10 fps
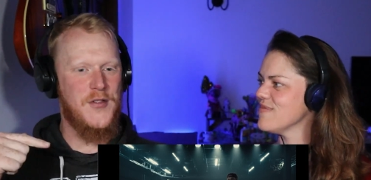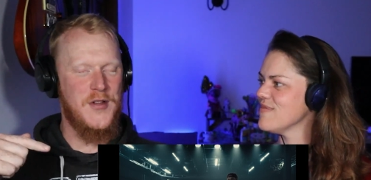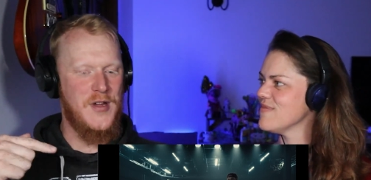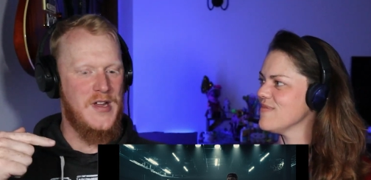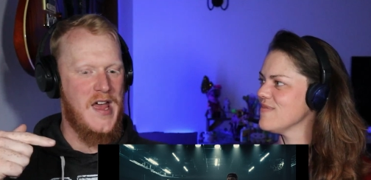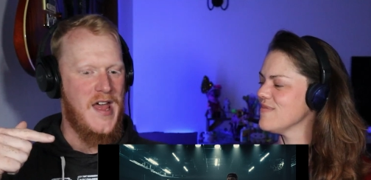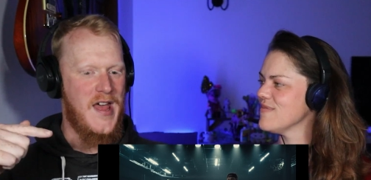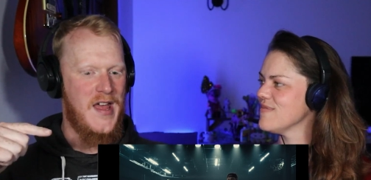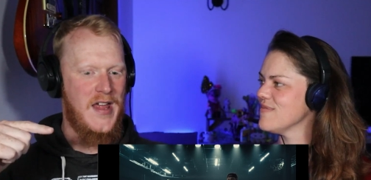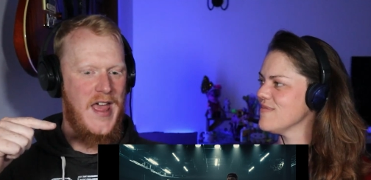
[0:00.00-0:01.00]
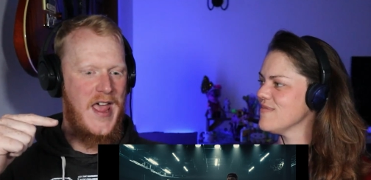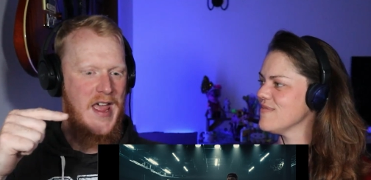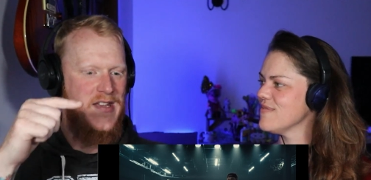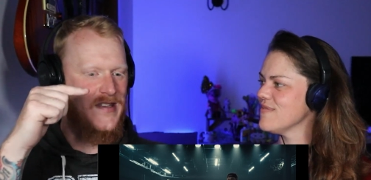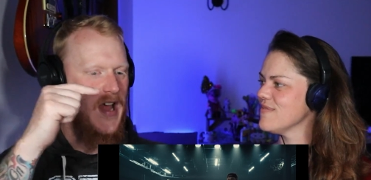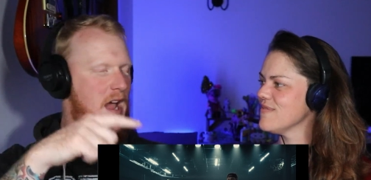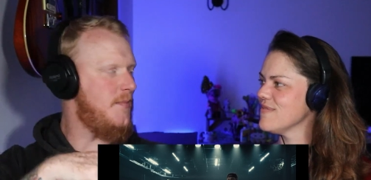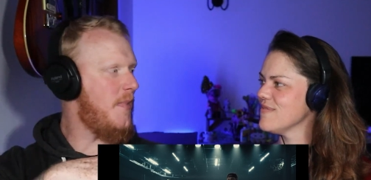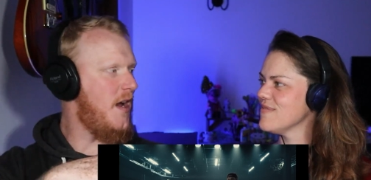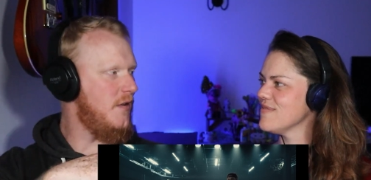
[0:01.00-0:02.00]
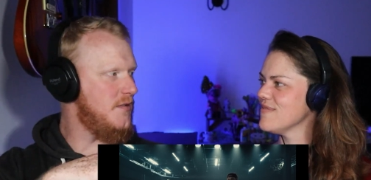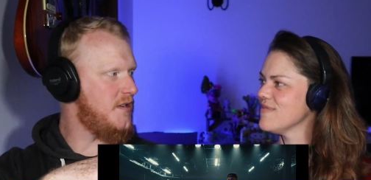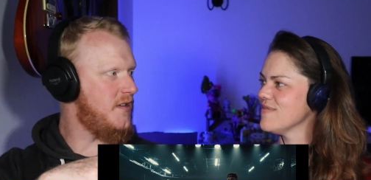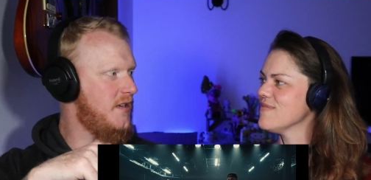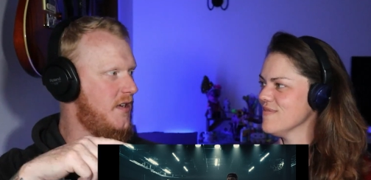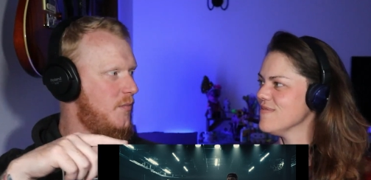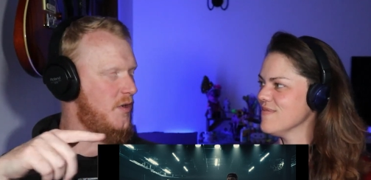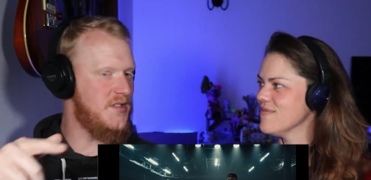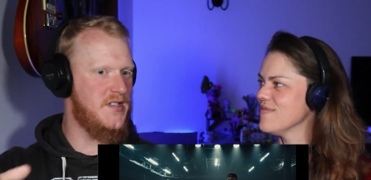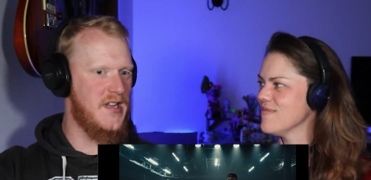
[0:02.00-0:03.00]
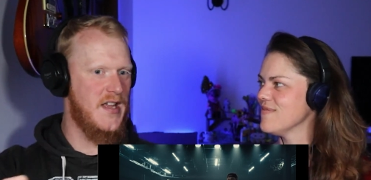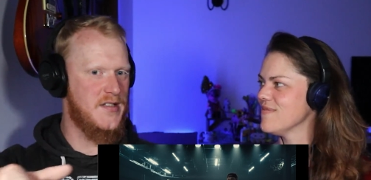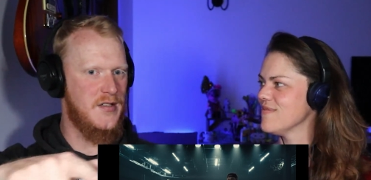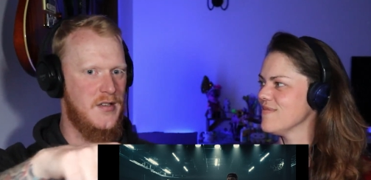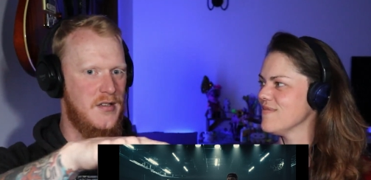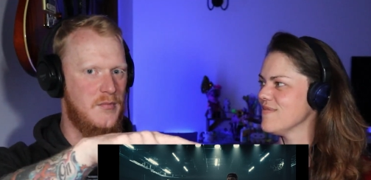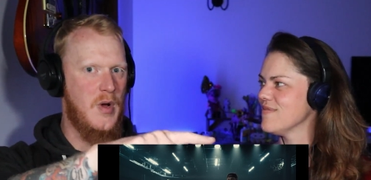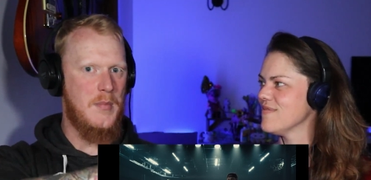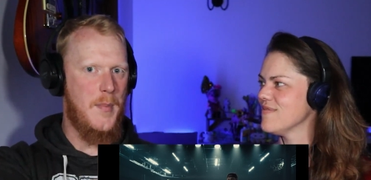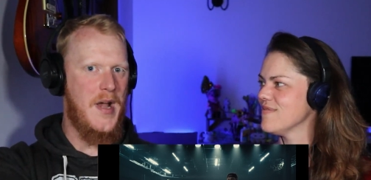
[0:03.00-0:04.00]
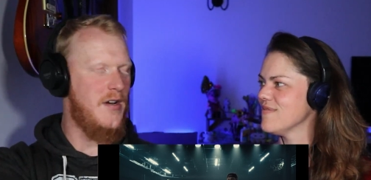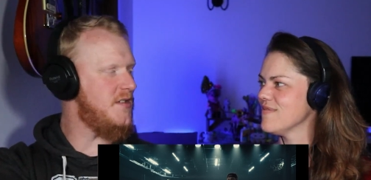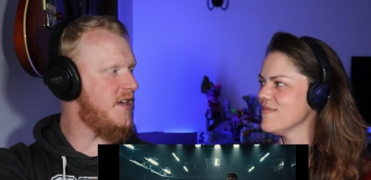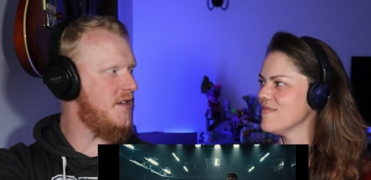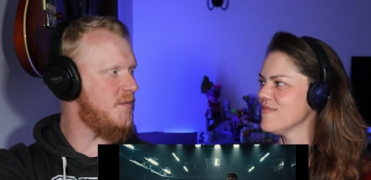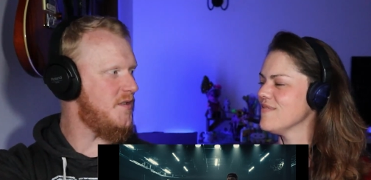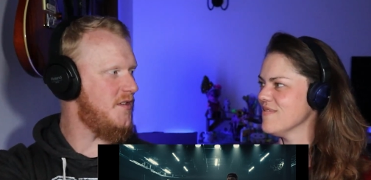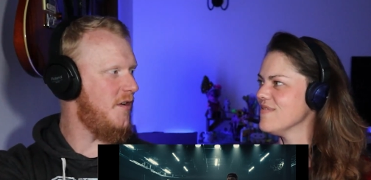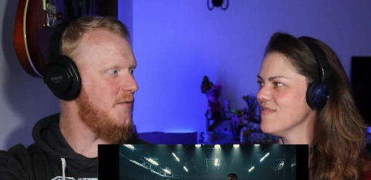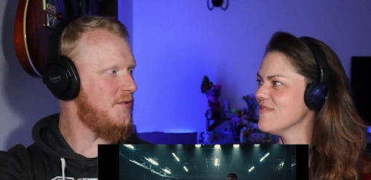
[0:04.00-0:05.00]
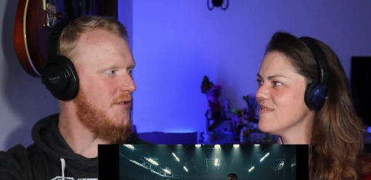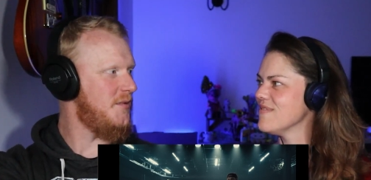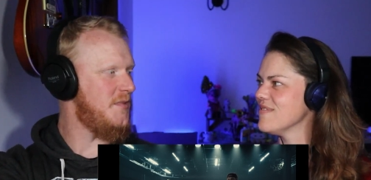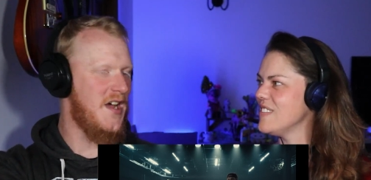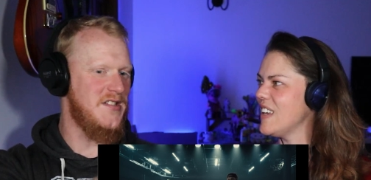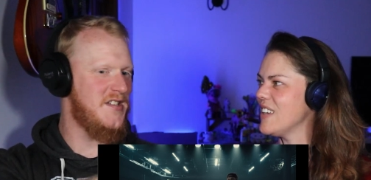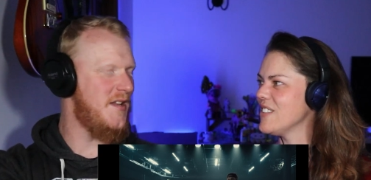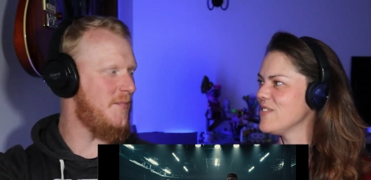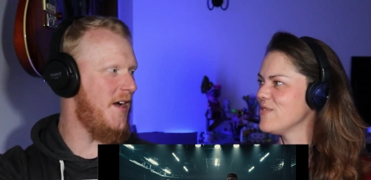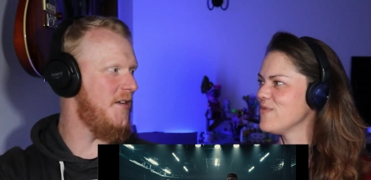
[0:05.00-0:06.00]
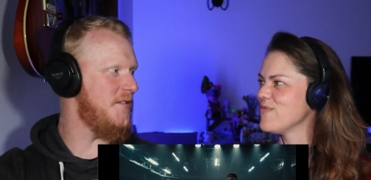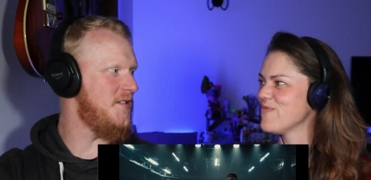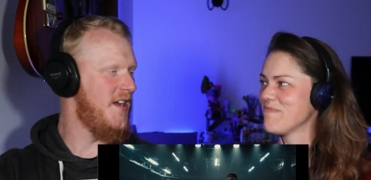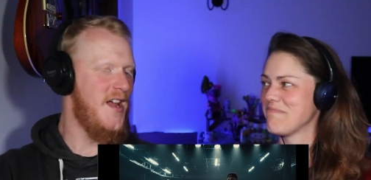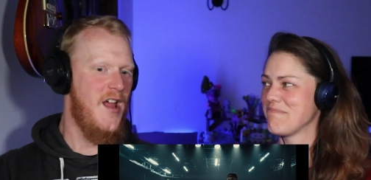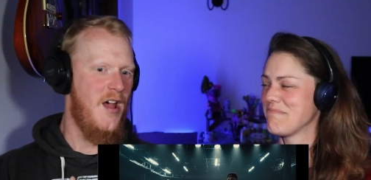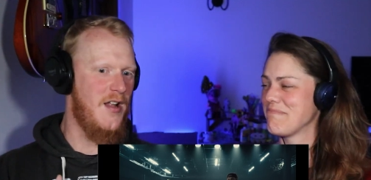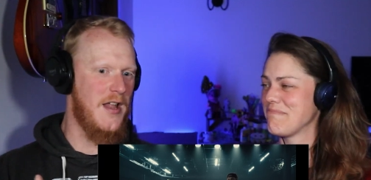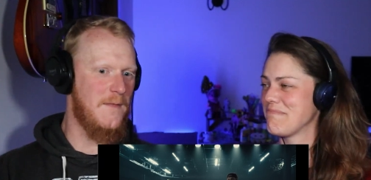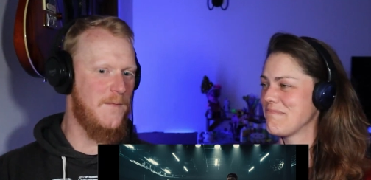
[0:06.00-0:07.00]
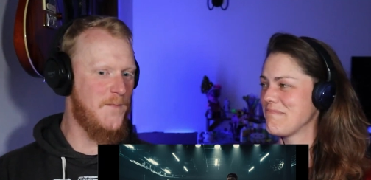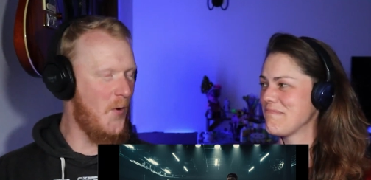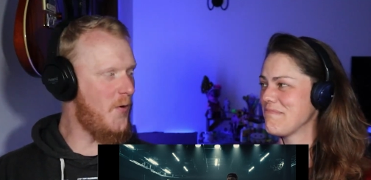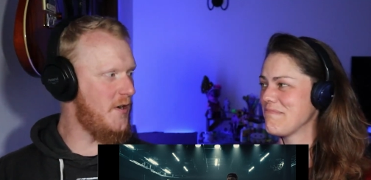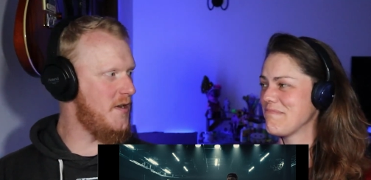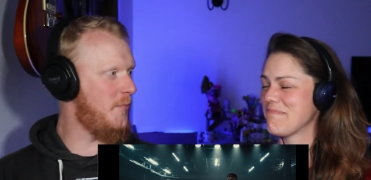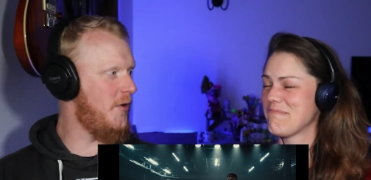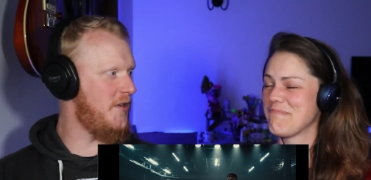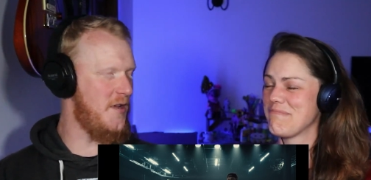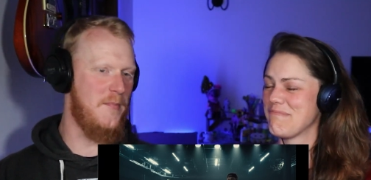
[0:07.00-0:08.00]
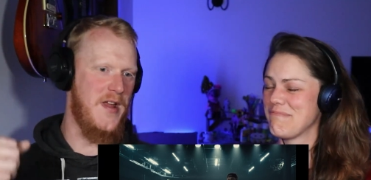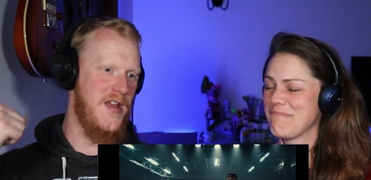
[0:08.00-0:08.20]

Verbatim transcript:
Speaker 1: the uh, nine miles, I think it was, to get to where my parents' house was in Altrincham, nine, yeah. ten miles at like four in the morning on my